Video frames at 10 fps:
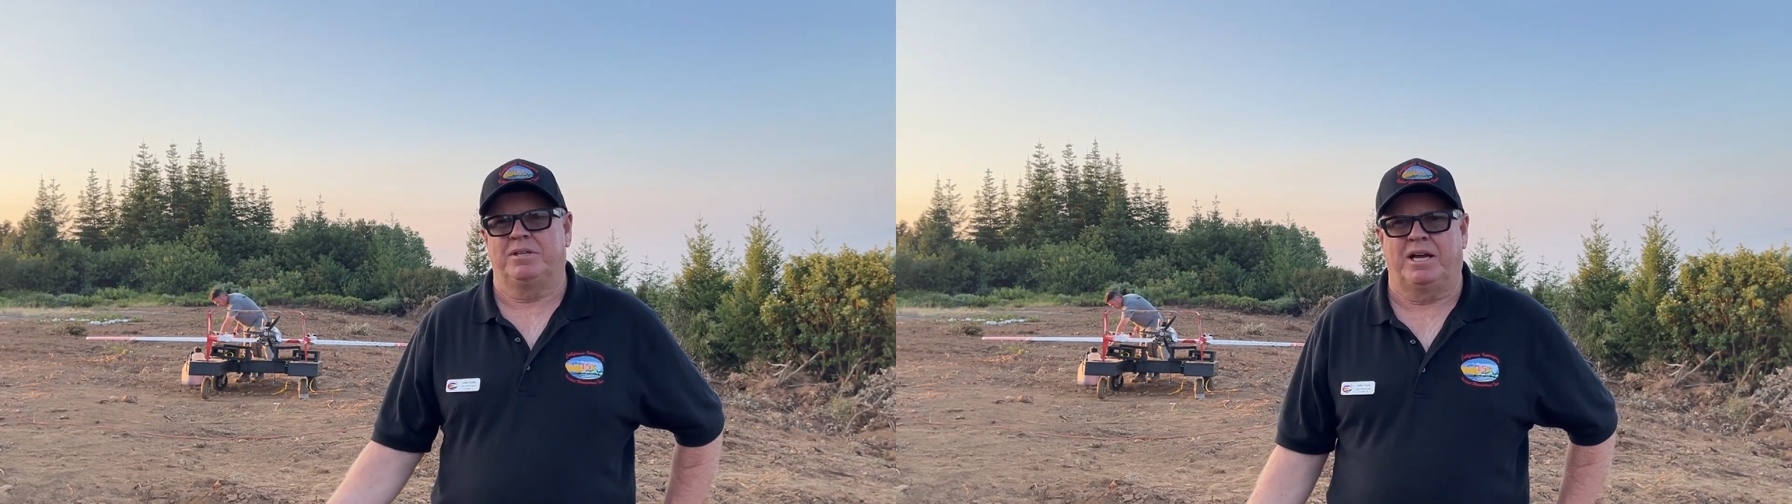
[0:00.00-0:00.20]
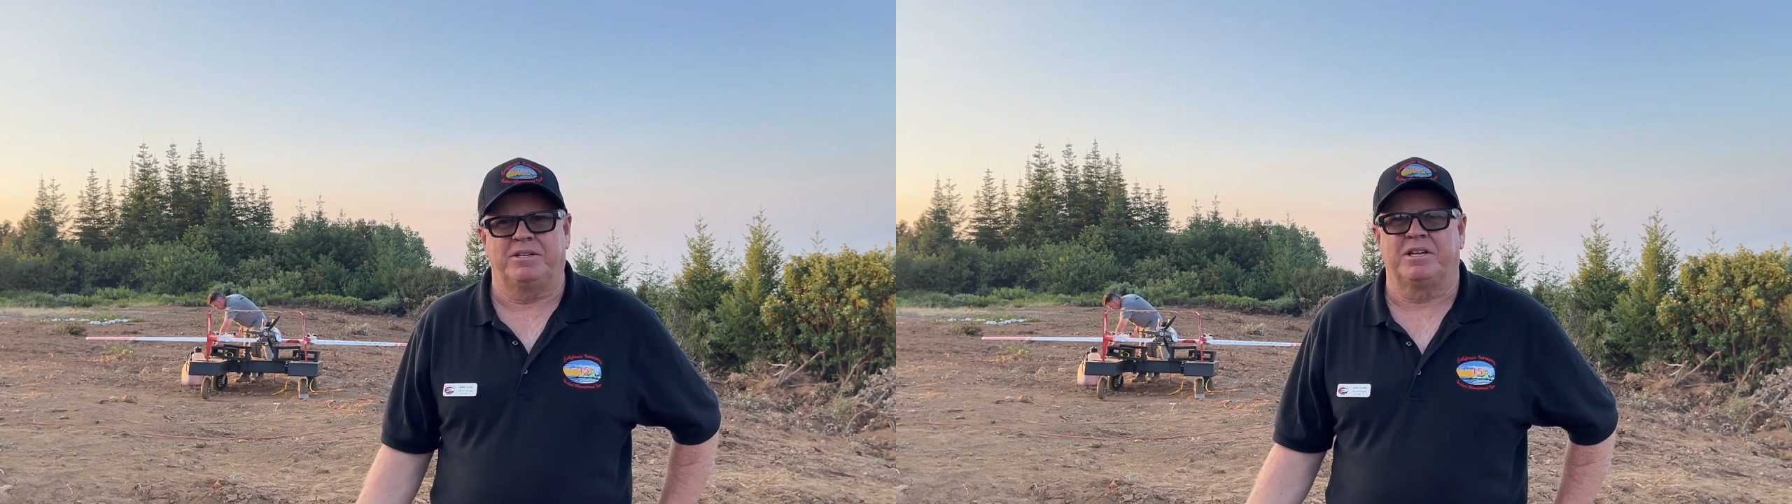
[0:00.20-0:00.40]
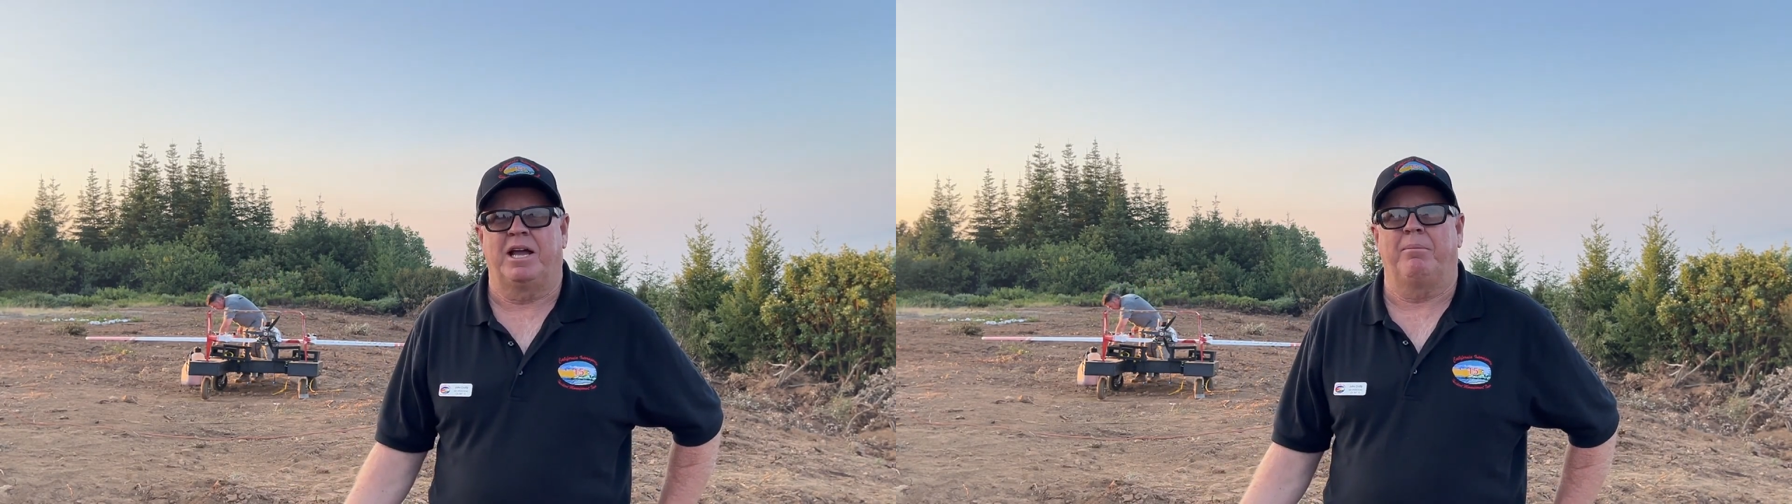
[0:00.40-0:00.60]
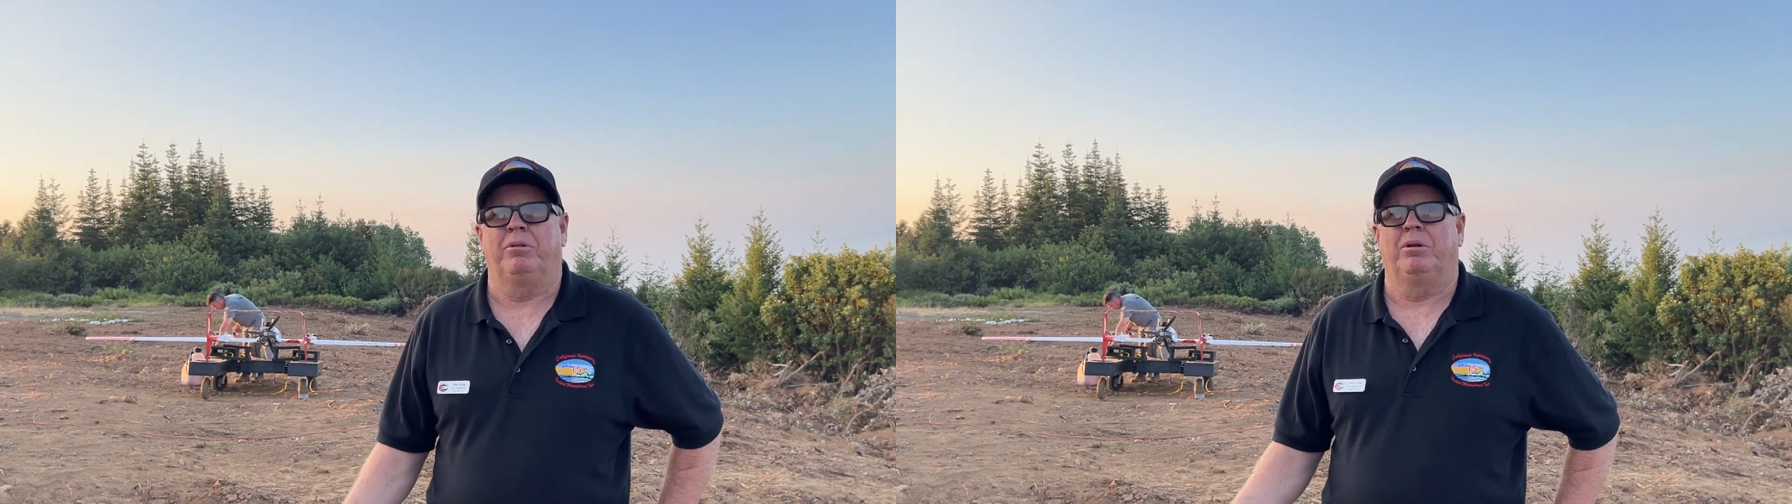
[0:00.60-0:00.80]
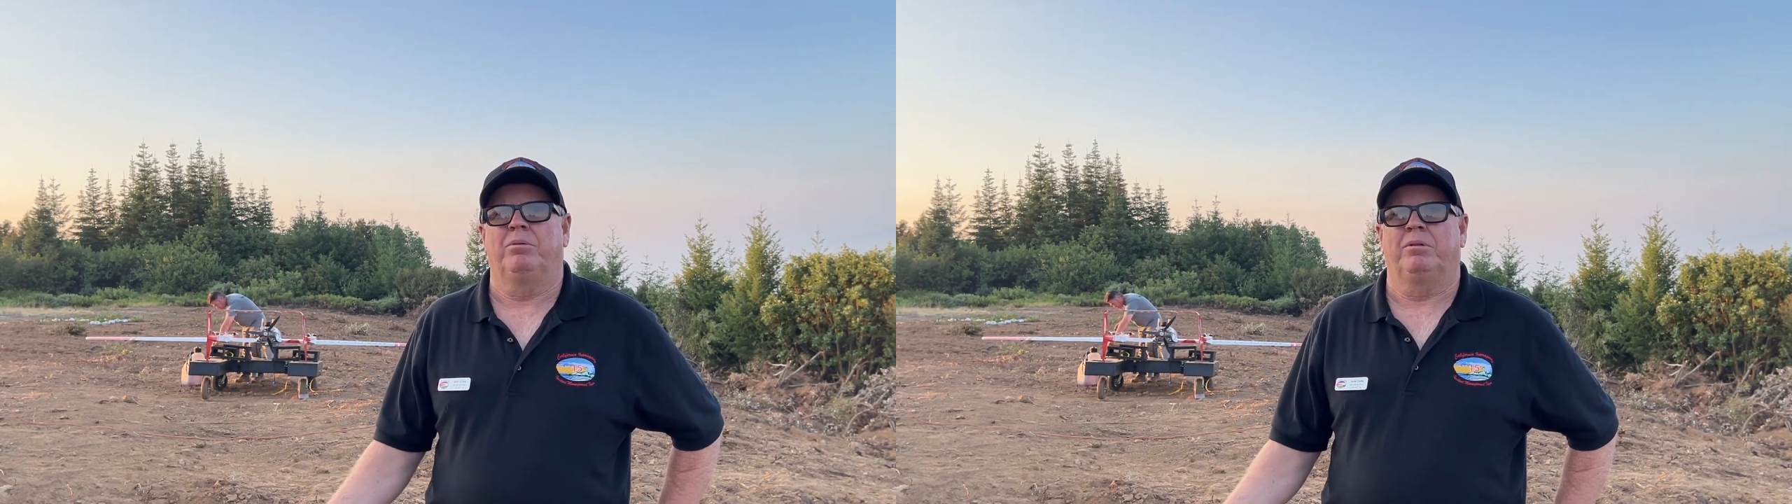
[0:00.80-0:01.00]
nighttime,
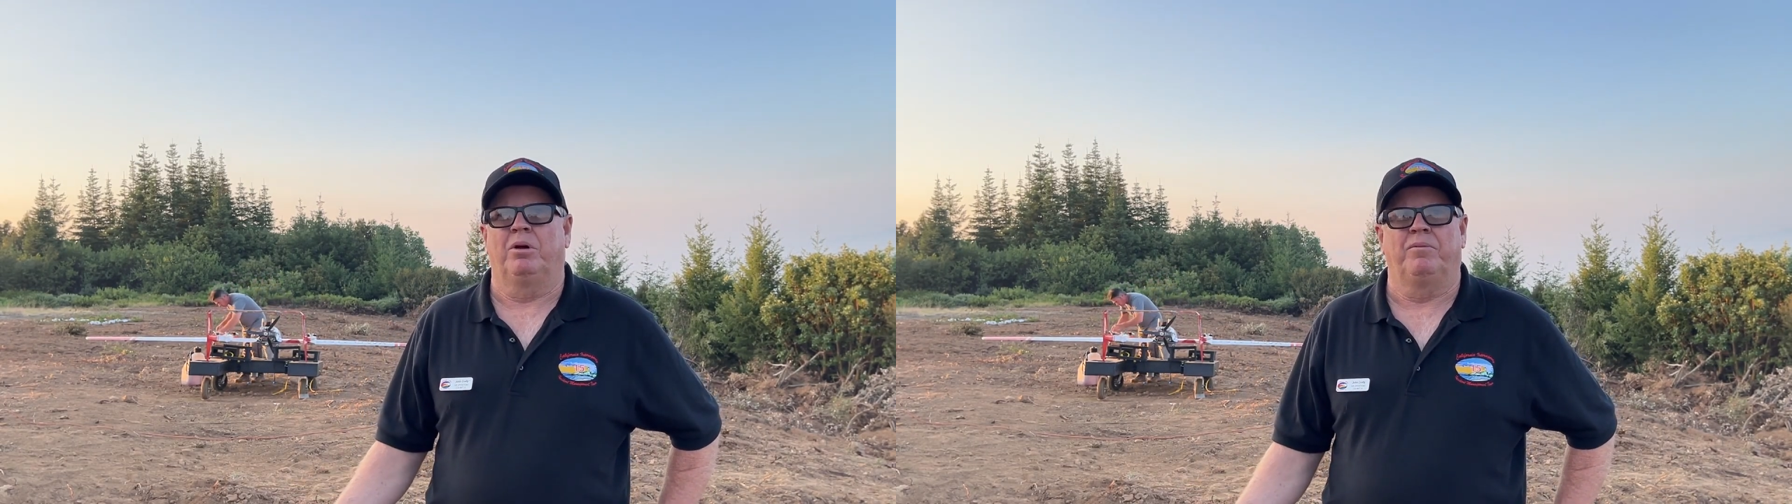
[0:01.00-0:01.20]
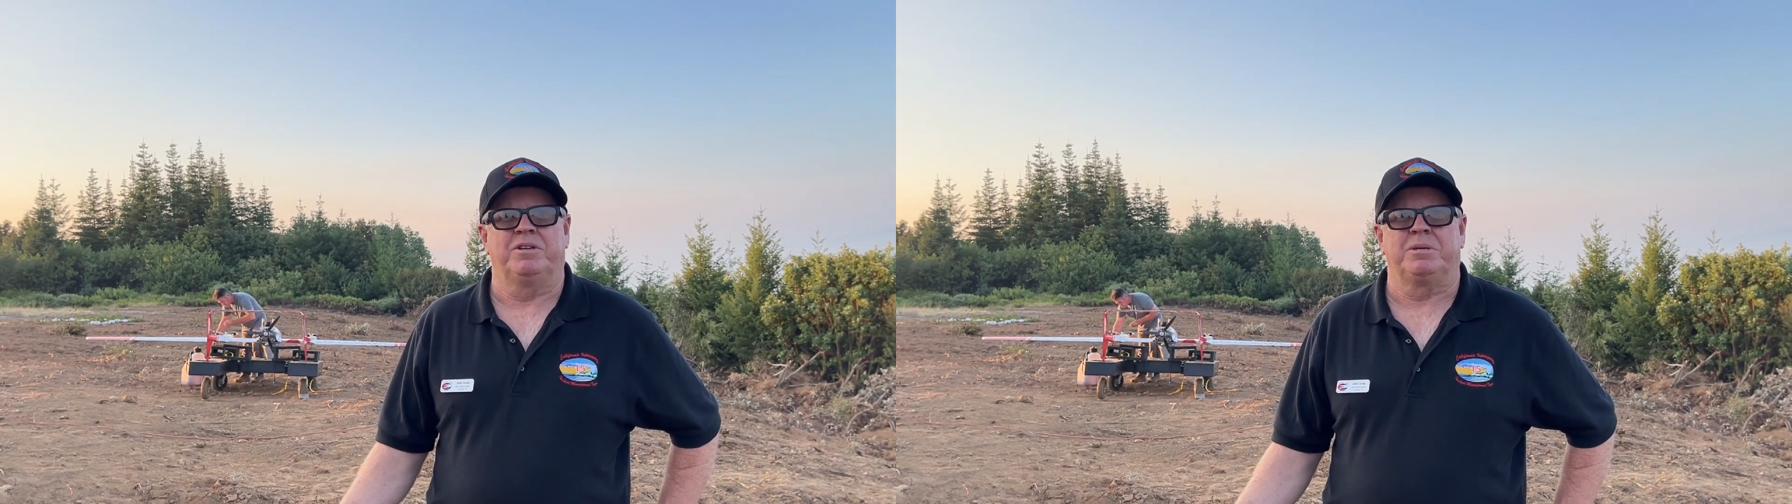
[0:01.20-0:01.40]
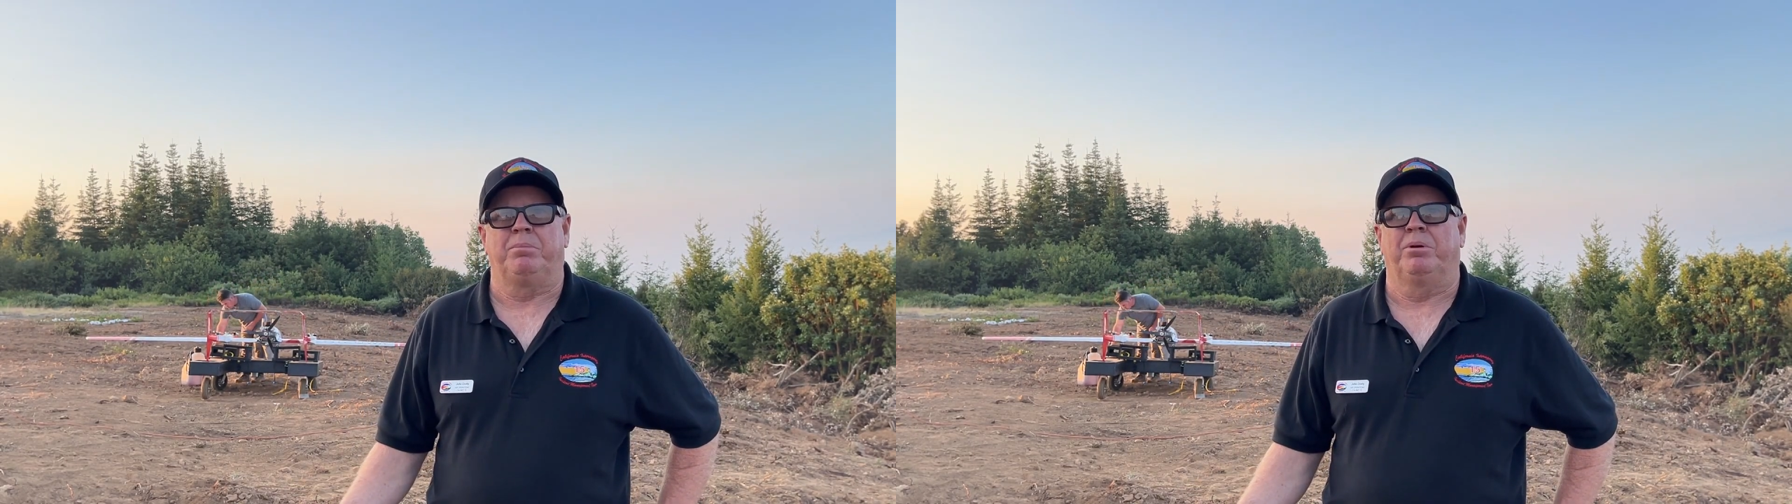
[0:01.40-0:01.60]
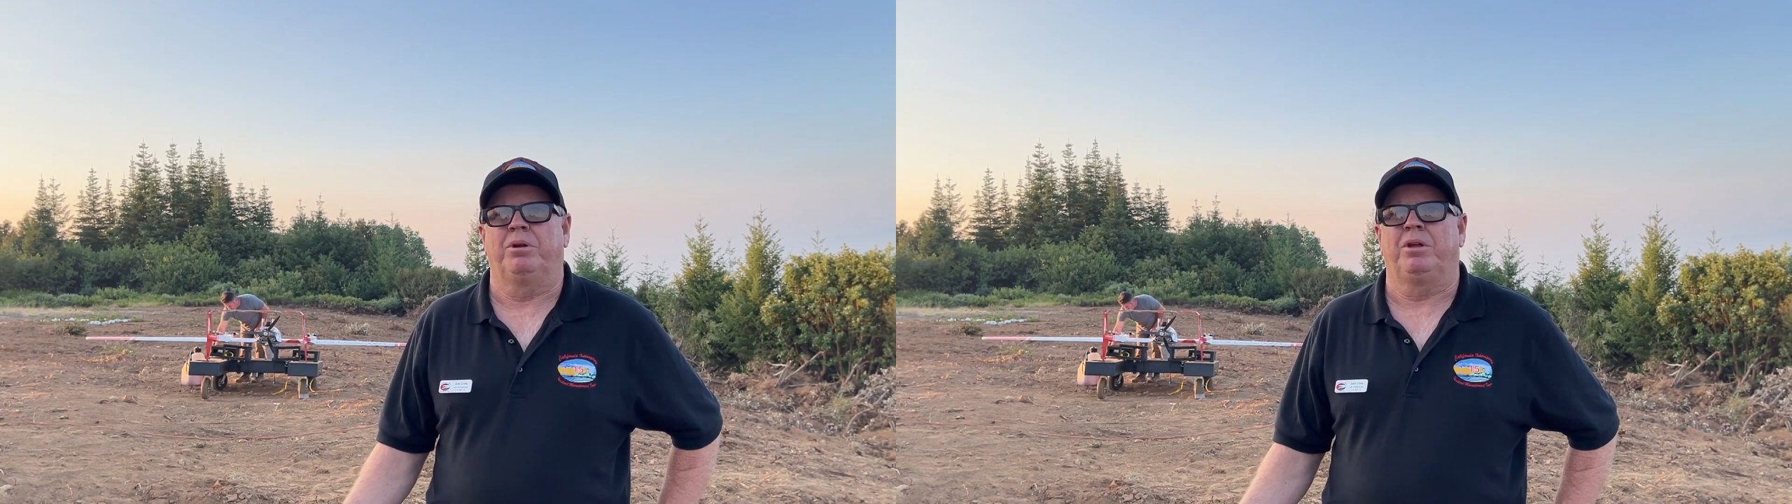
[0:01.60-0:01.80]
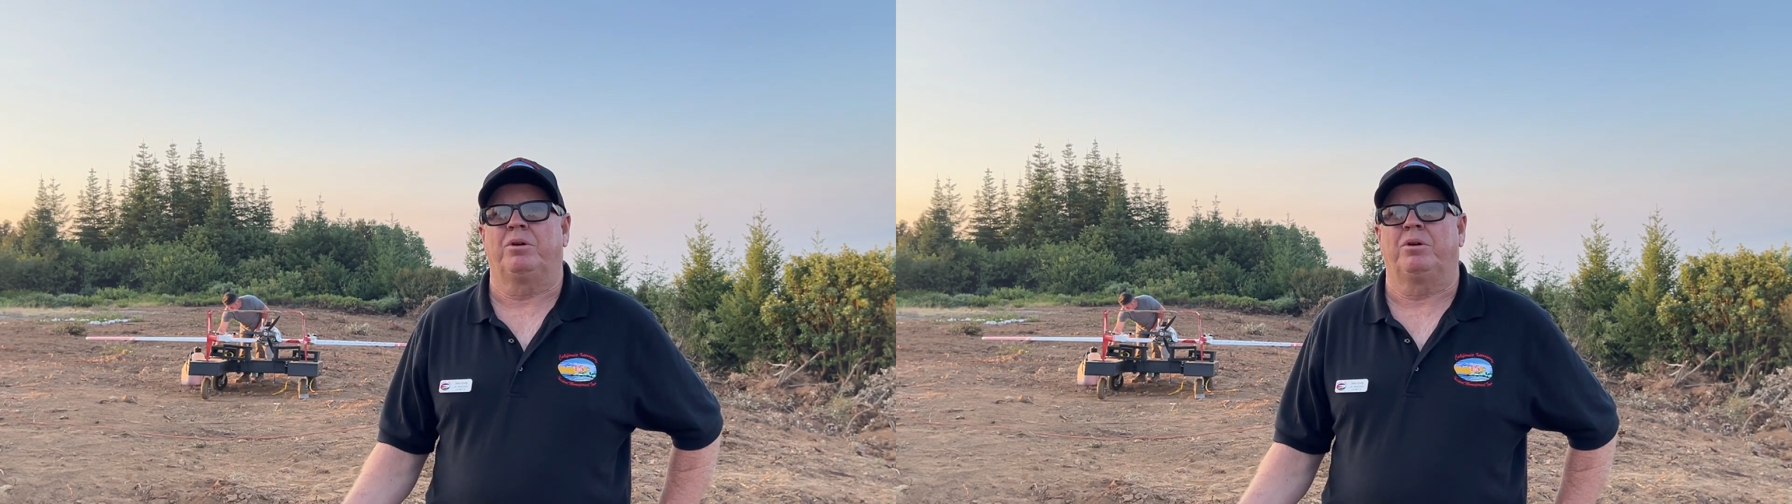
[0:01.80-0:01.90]
low visibility,